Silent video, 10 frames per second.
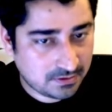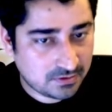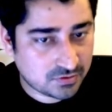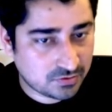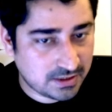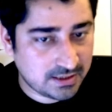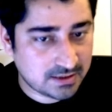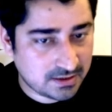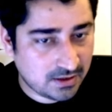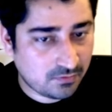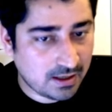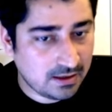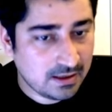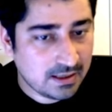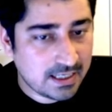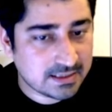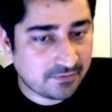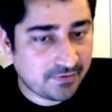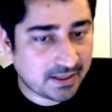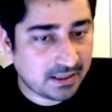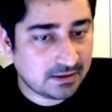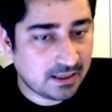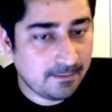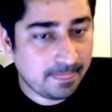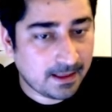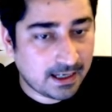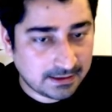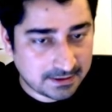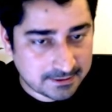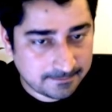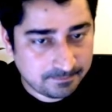So changes in one is affecting the others.